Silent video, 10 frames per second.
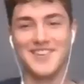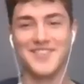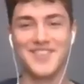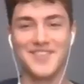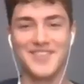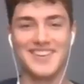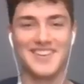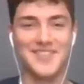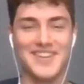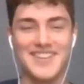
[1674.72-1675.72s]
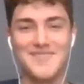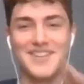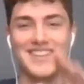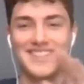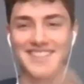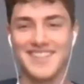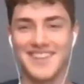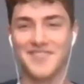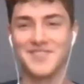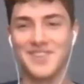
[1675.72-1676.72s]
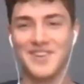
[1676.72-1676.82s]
political opinion, but just didn't come through.